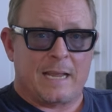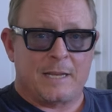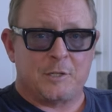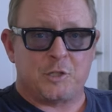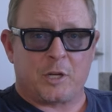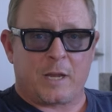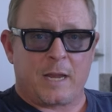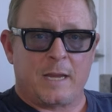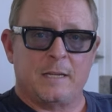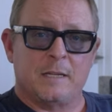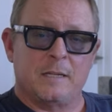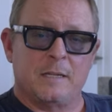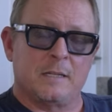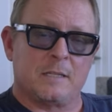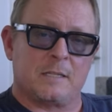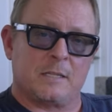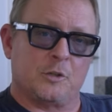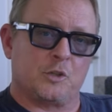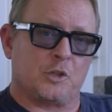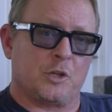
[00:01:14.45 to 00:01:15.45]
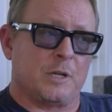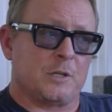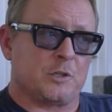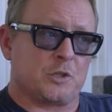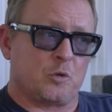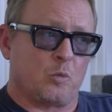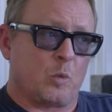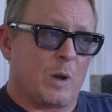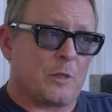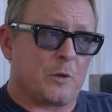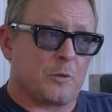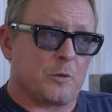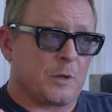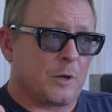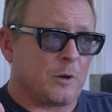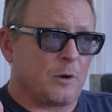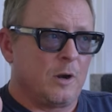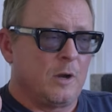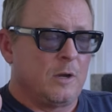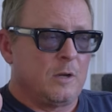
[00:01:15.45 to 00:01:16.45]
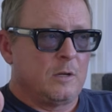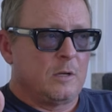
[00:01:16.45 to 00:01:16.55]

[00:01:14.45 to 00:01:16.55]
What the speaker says: educated decision as to whether they're